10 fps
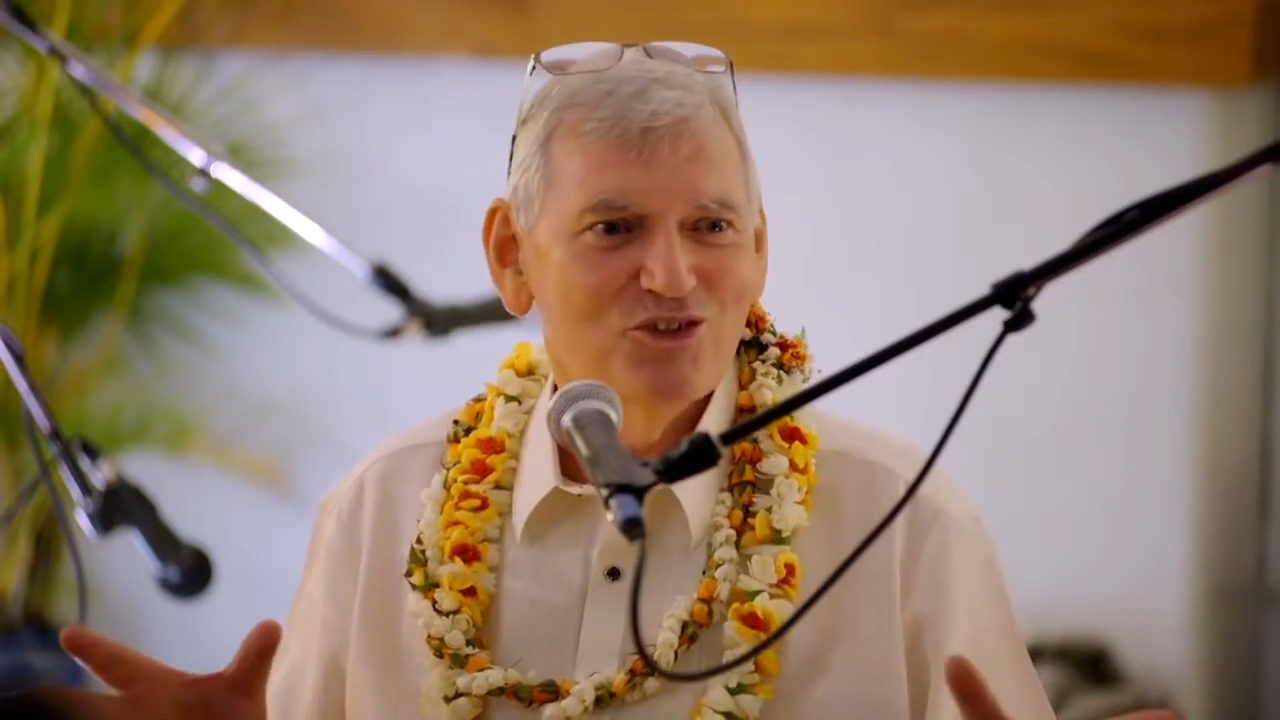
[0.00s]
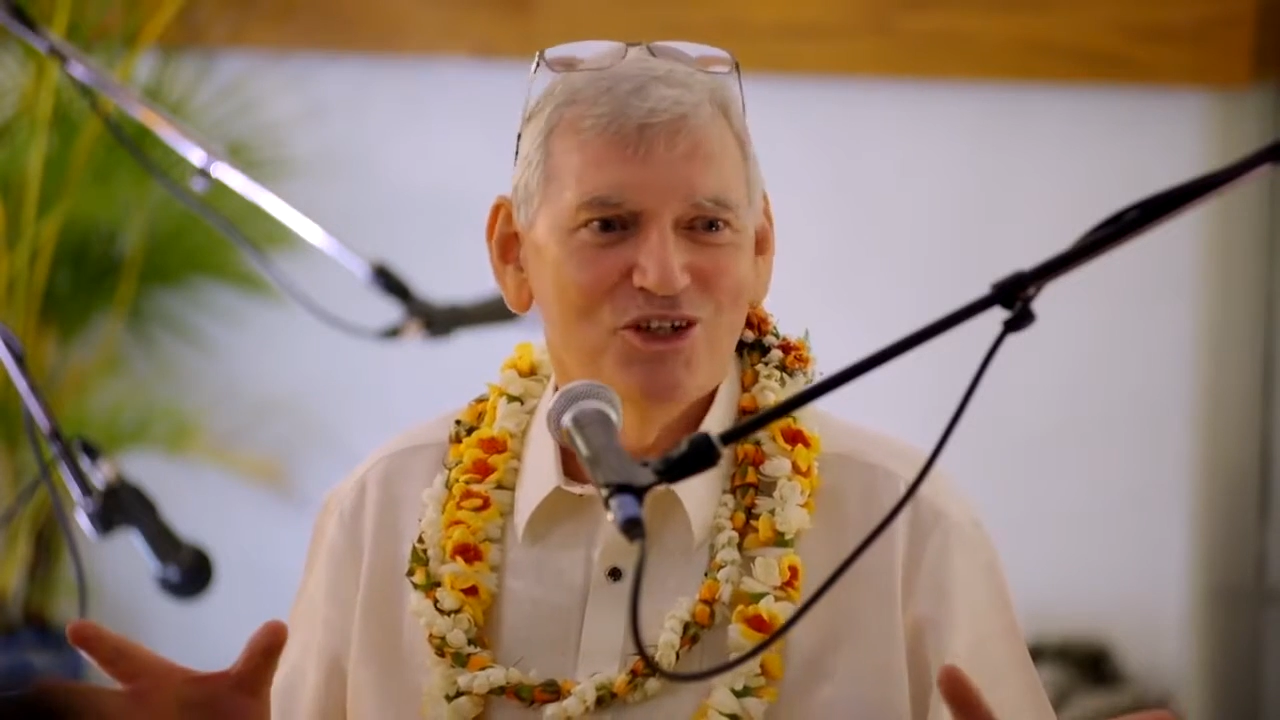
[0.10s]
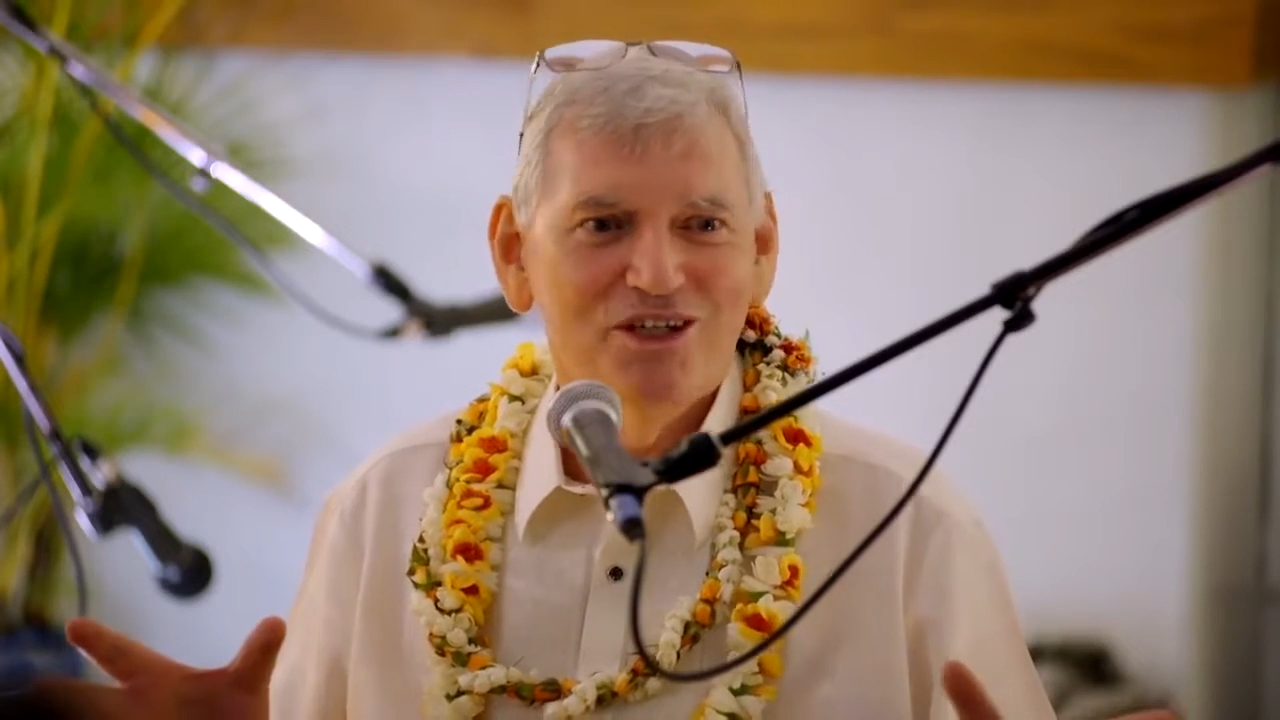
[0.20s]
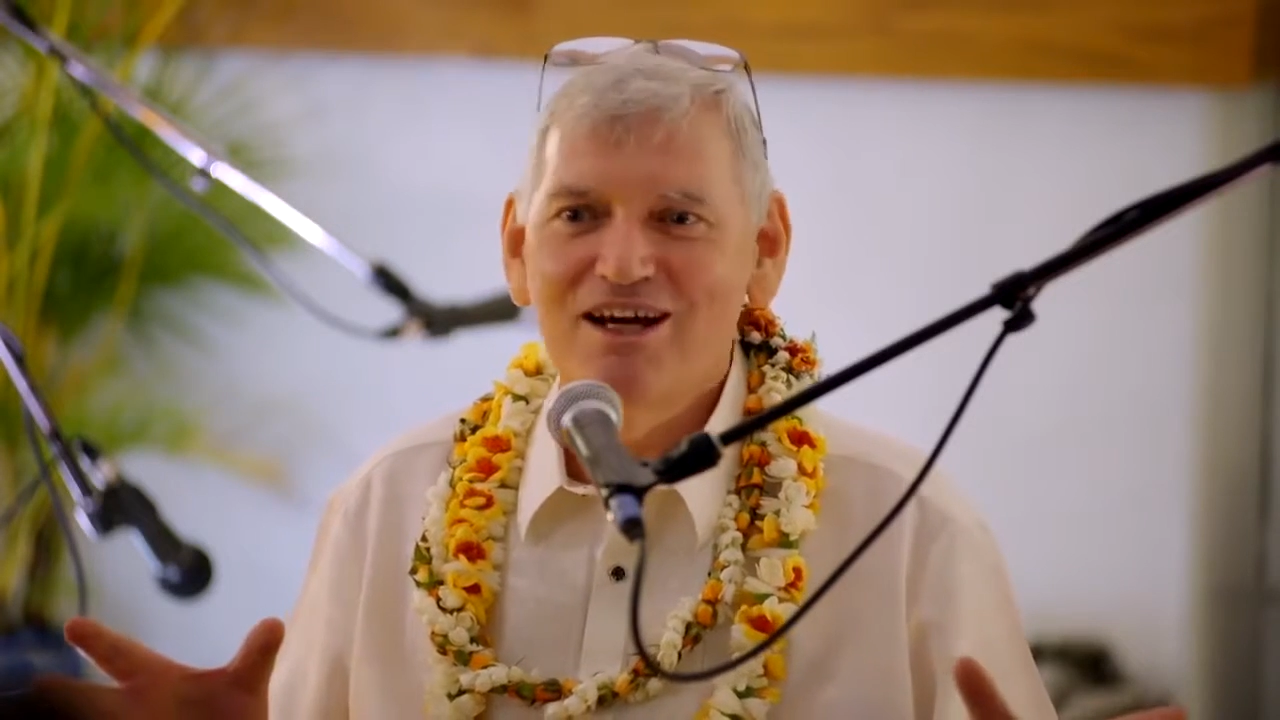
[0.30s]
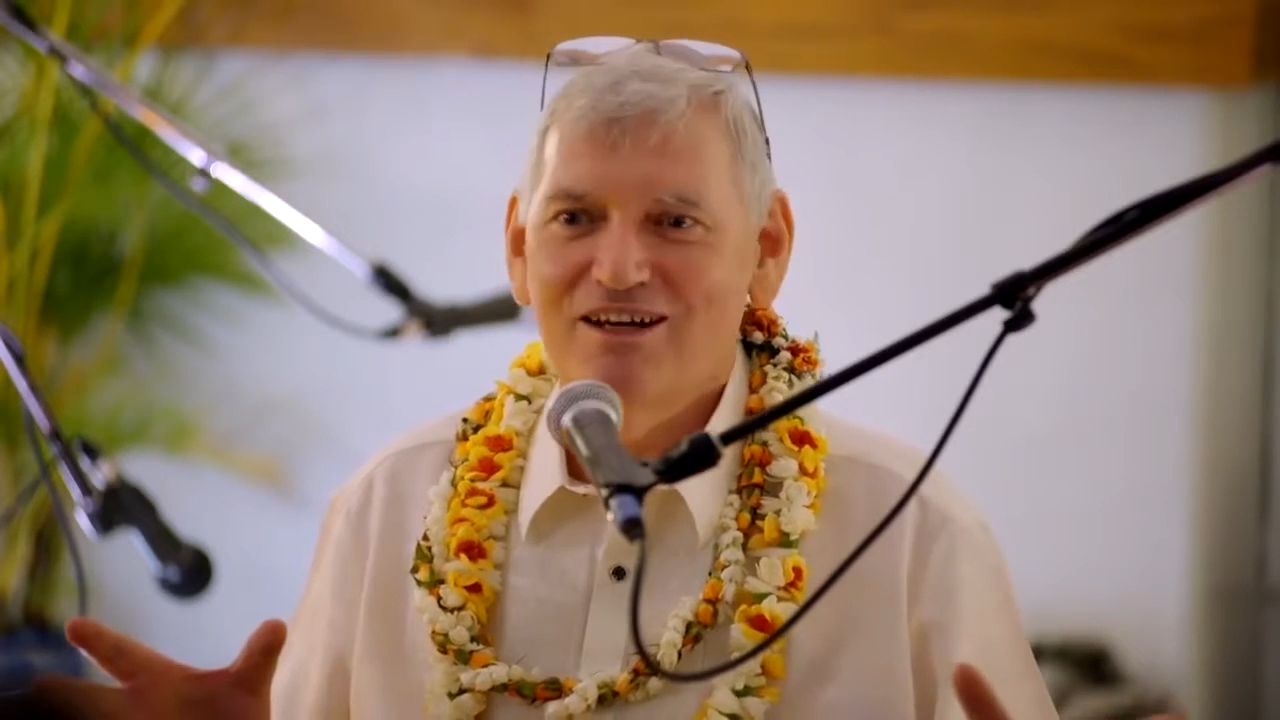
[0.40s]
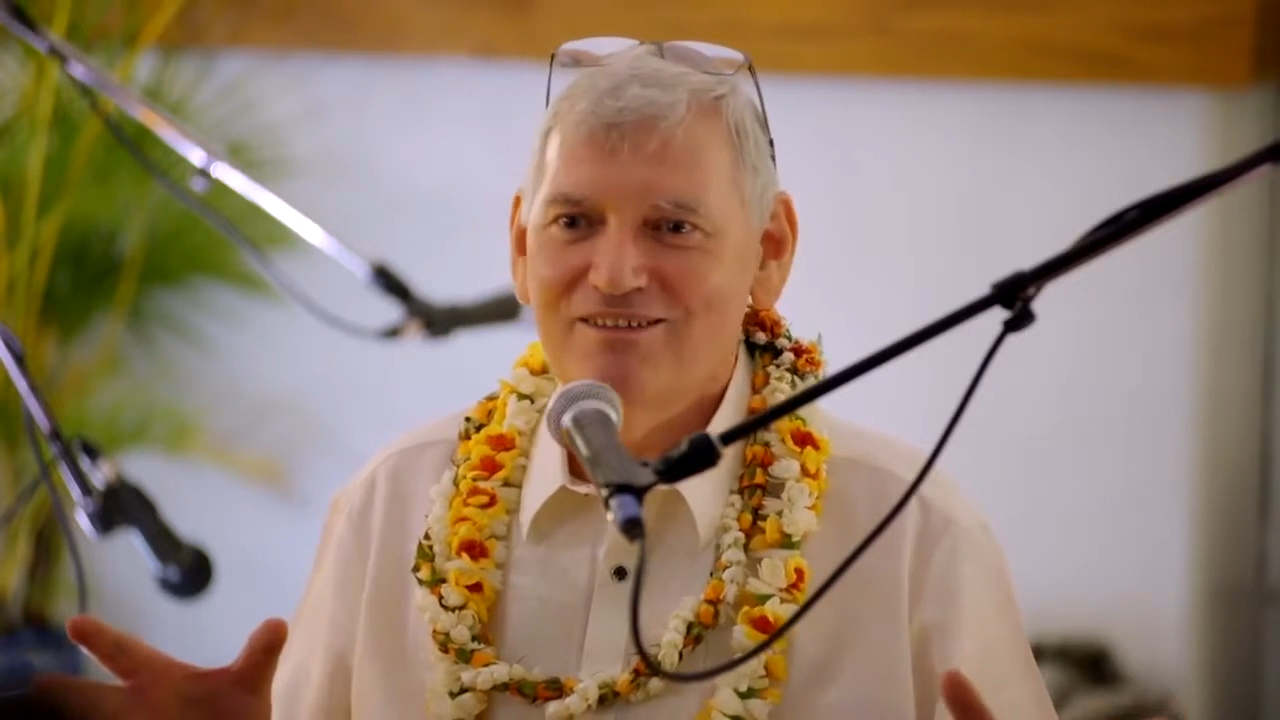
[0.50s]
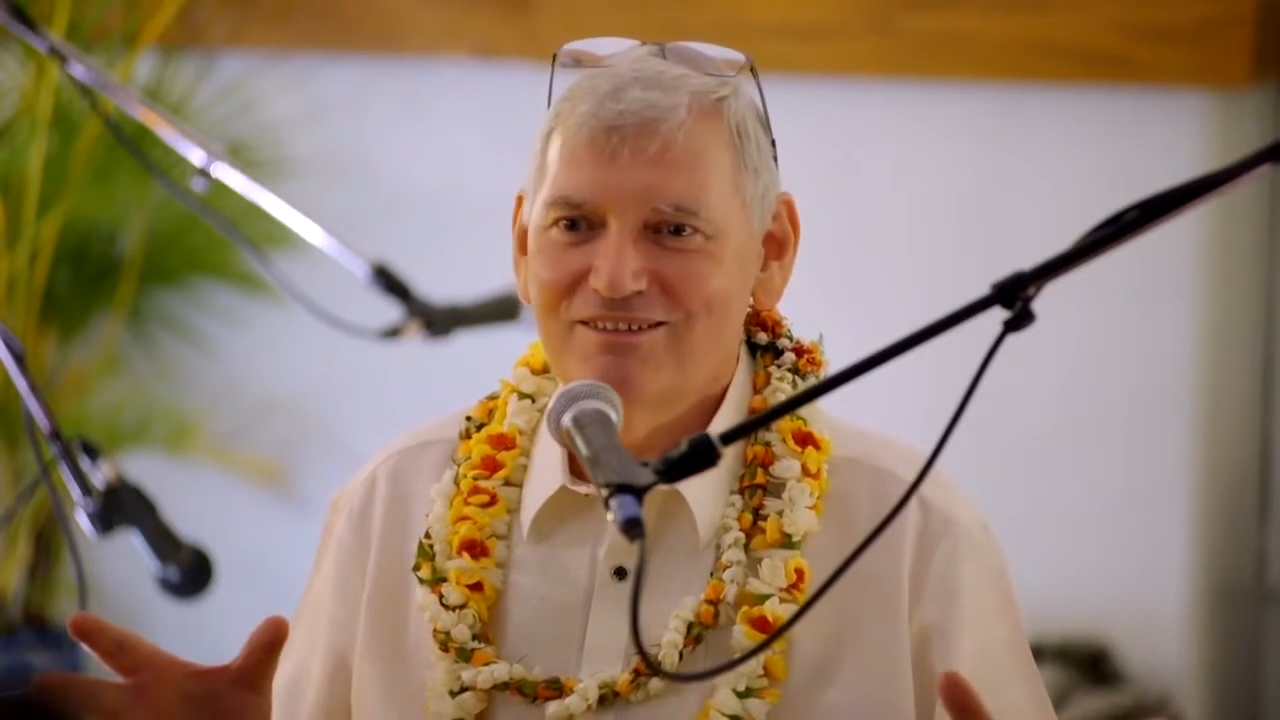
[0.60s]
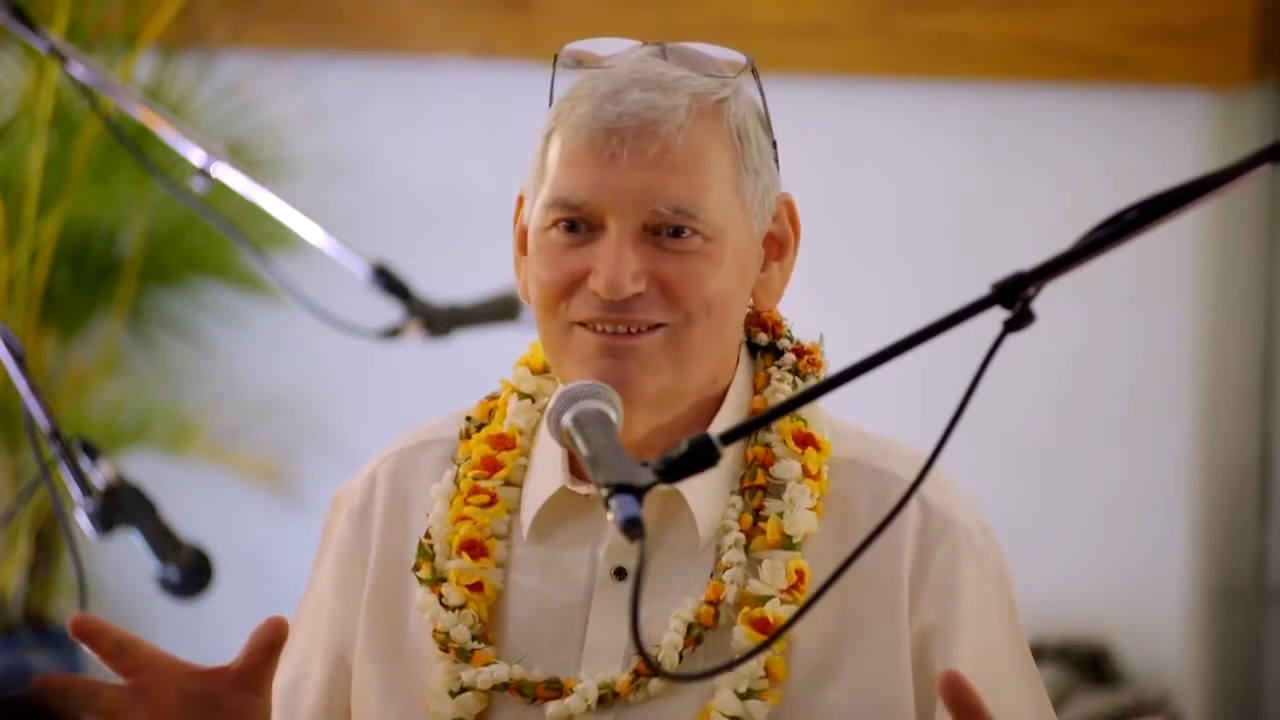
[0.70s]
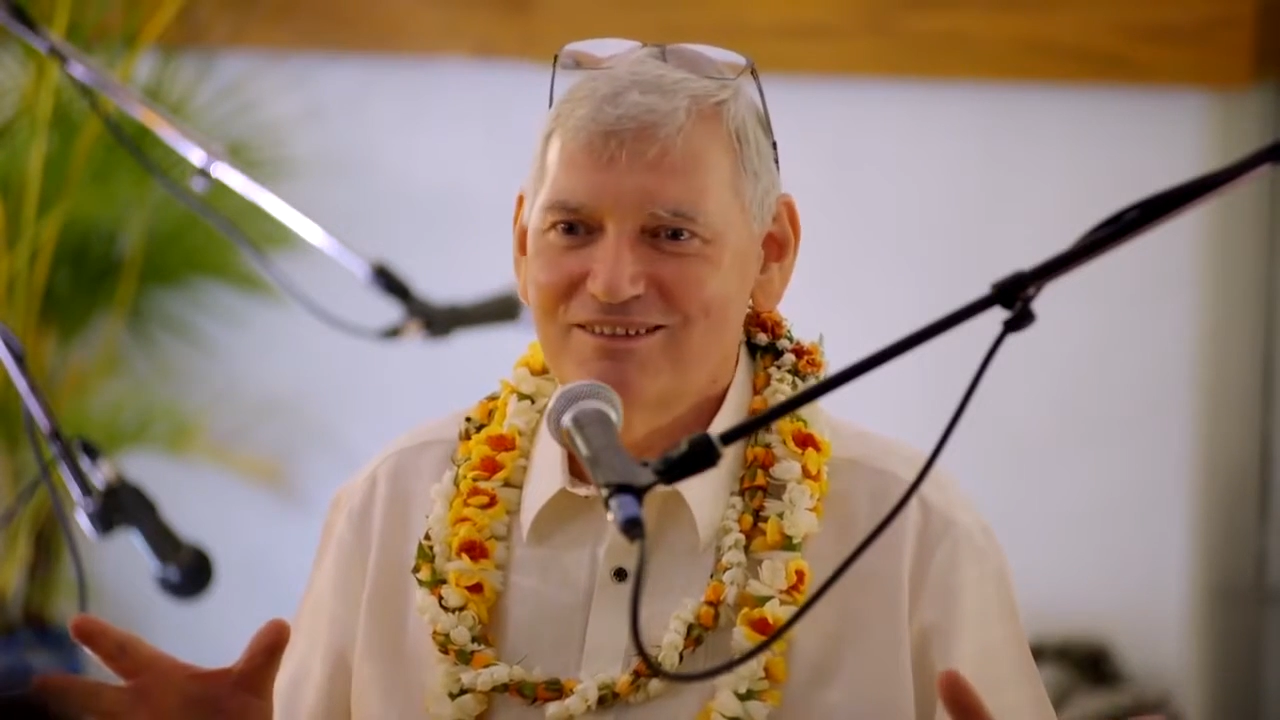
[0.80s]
turn out?